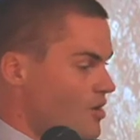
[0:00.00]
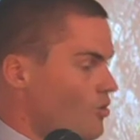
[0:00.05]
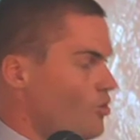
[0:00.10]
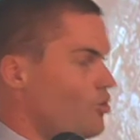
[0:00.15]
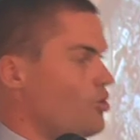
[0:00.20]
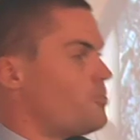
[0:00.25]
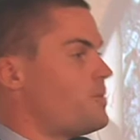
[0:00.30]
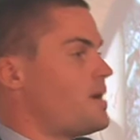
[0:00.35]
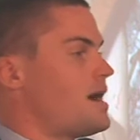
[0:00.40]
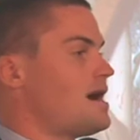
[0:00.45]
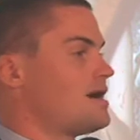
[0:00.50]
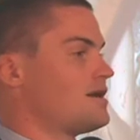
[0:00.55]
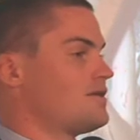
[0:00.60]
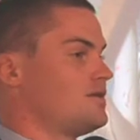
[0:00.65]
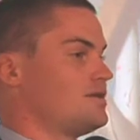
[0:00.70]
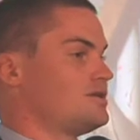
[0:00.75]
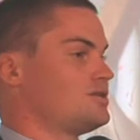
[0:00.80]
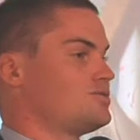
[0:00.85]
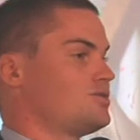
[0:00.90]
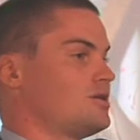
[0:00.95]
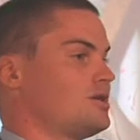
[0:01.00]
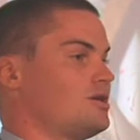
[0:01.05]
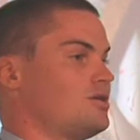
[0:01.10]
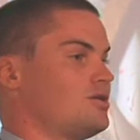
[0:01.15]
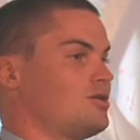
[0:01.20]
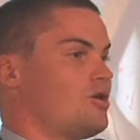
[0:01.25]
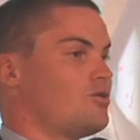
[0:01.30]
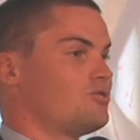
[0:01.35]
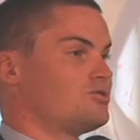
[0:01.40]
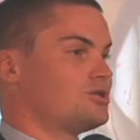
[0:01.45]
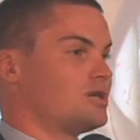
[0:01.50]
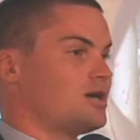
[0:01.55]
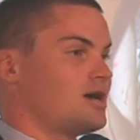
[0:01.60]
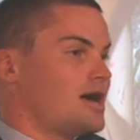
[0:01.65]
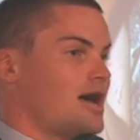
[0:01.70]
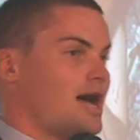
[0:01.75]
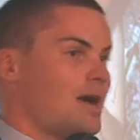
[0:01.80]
all part of this drinking culture